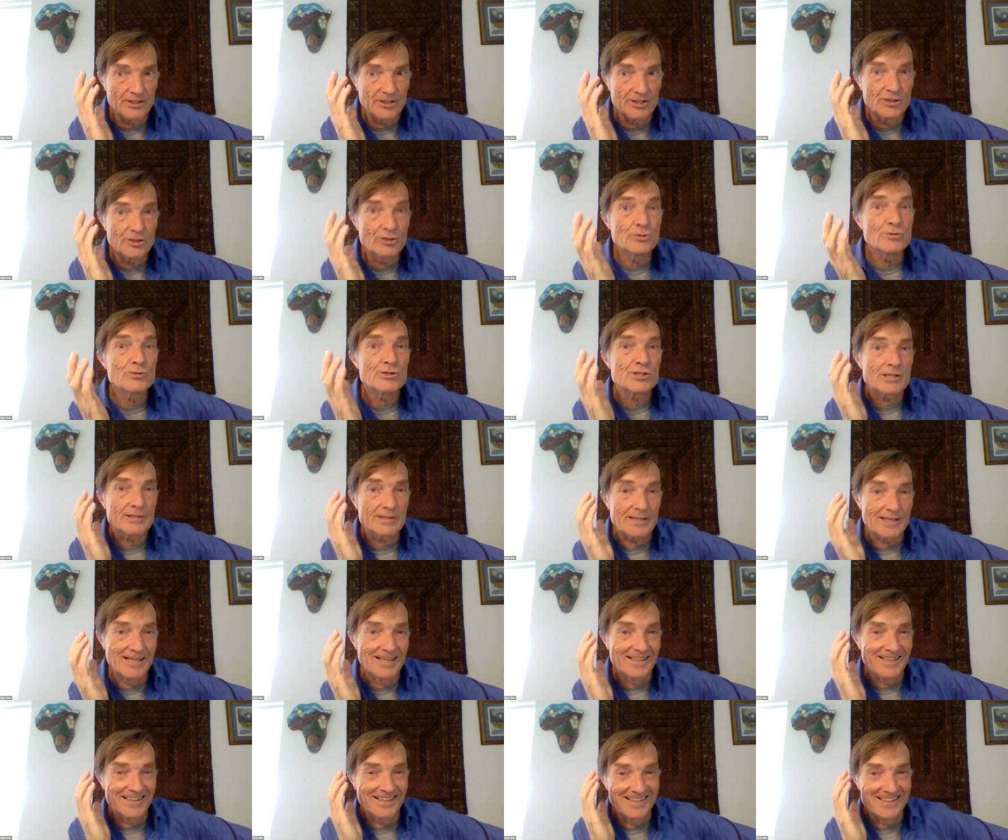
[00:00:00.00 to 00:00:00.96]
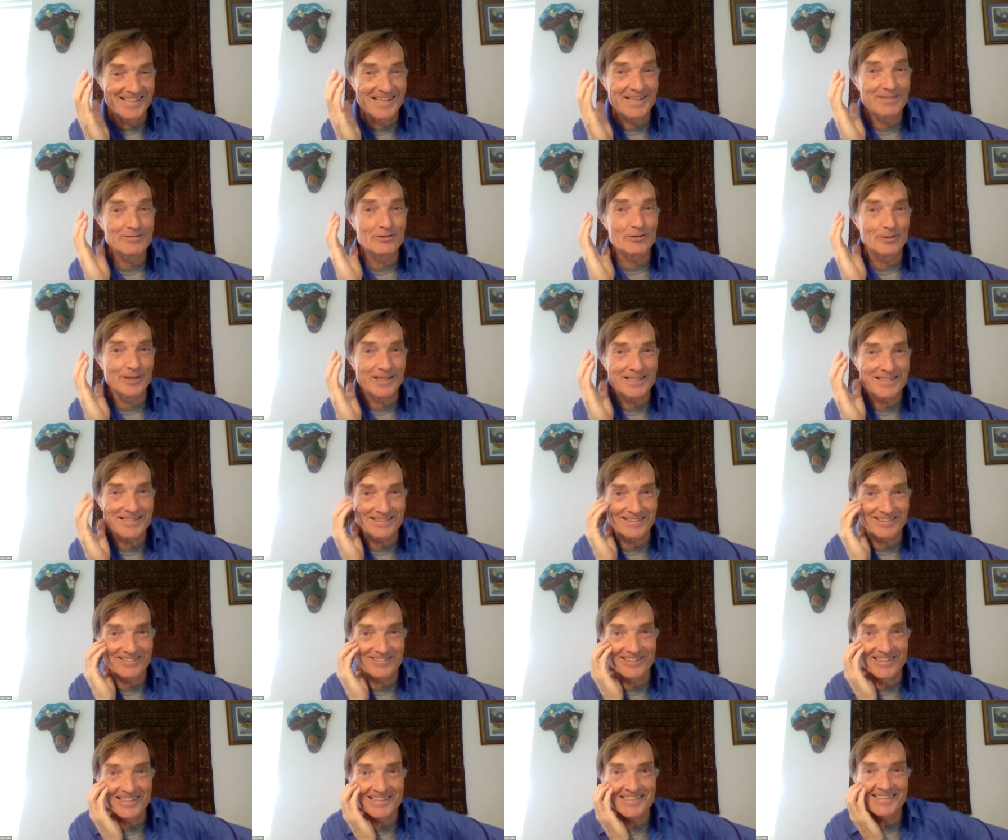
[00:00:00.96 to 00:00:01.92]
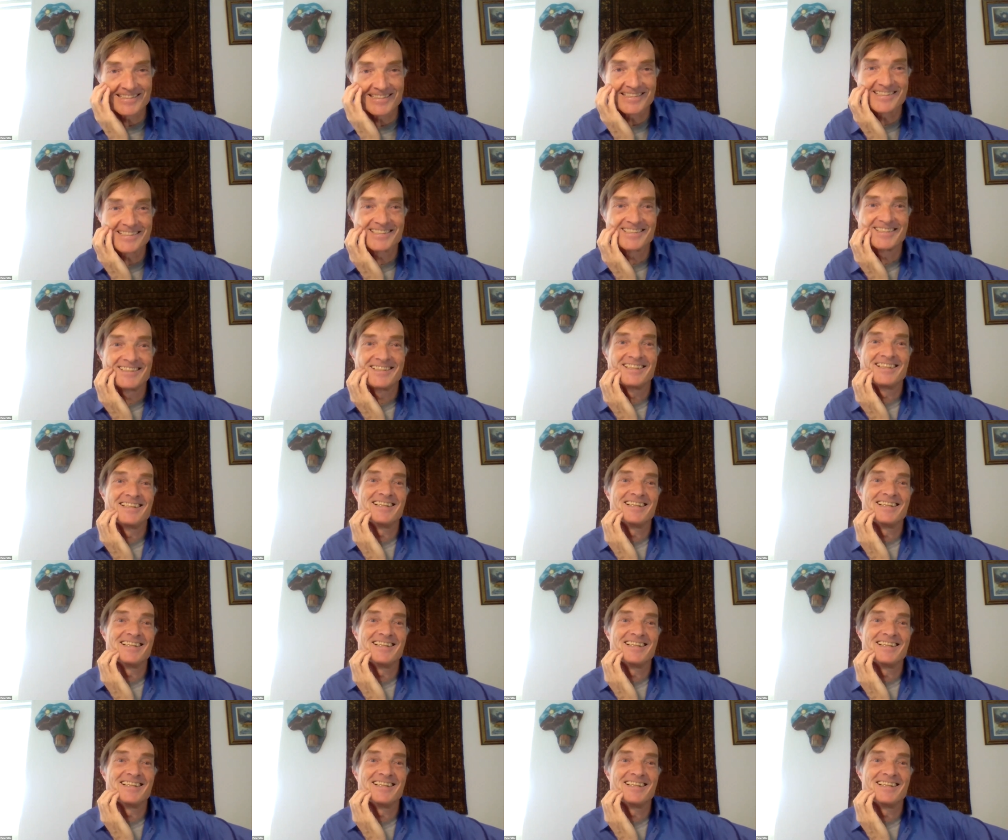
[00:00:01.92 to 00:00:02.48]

use the, never waste a crisis.